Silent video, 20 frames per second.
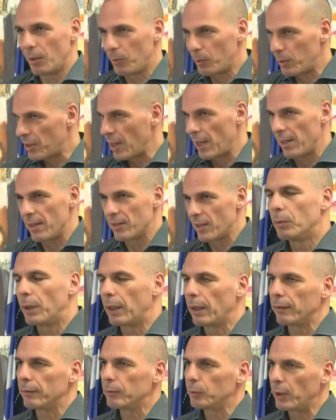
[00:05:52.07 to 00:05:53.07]
will say the same.
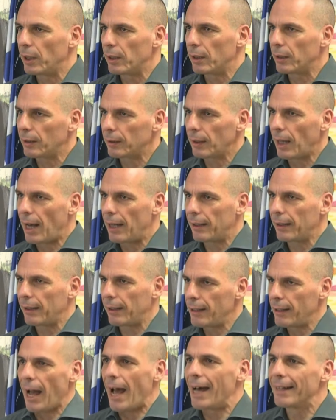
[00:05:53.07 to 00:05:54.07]
Well, we are
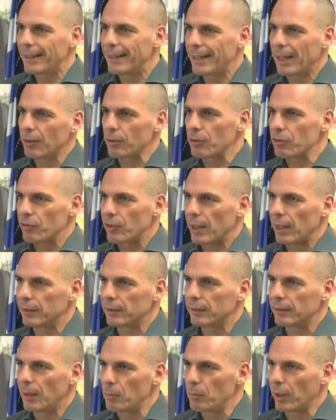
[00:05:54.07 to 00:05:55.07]

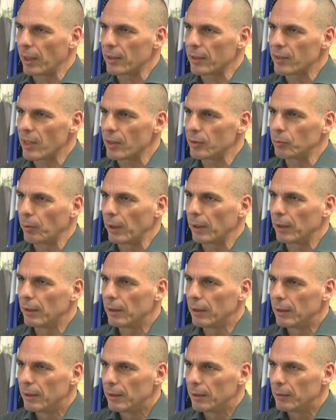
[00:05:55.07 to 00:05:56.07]
unreconstructed Democrats, aren't we?
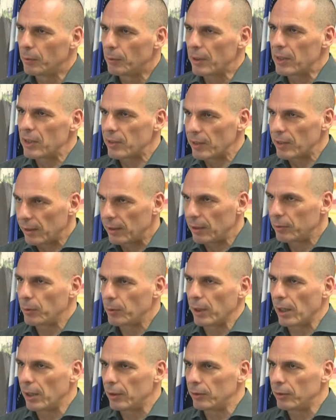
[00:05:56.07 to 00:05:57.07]
Right. We said that
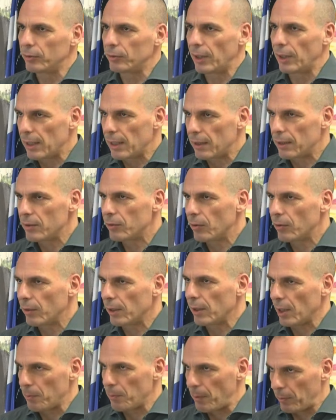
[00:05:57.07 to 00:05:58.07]
we're going to take this to the
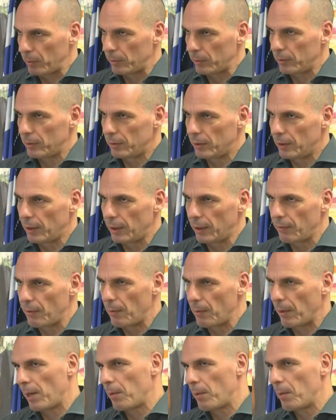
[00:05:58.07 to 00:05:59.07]
Greek people, and if
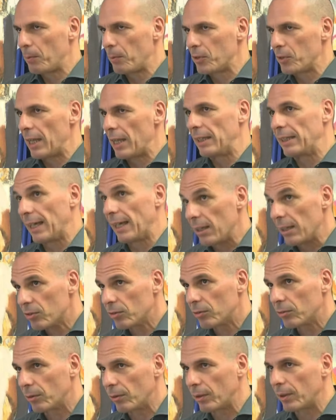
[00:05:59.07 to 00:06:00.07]
the Greek people say
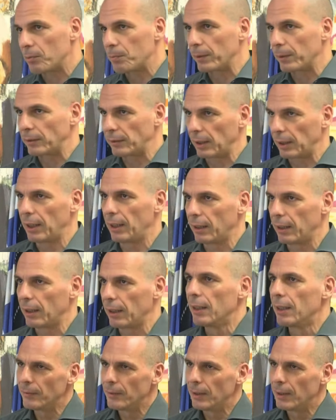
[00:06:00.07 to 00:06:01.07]
yes to this particular...
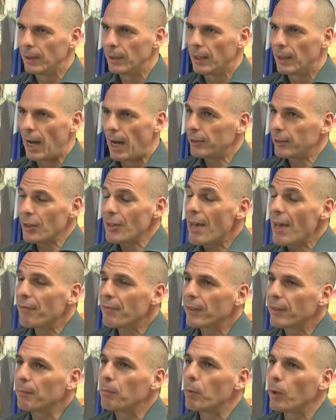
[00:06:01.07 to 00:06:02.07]
I um, don't
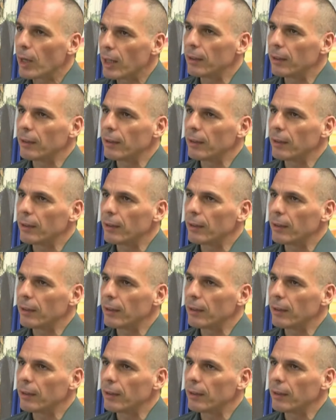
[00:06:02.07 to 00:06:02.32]
have the moral